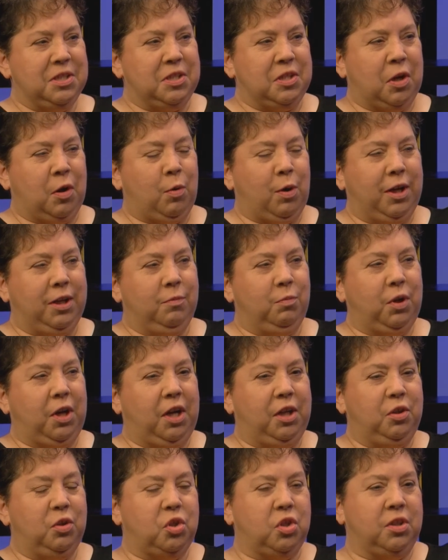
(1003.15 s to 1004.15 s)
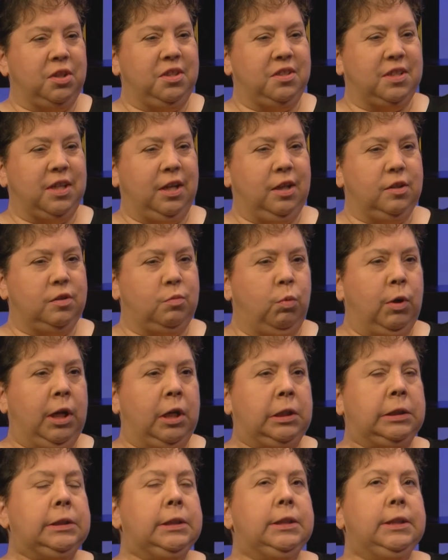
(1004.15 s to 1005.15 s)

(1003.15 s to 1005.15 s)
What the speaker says: So what I usually say is, well,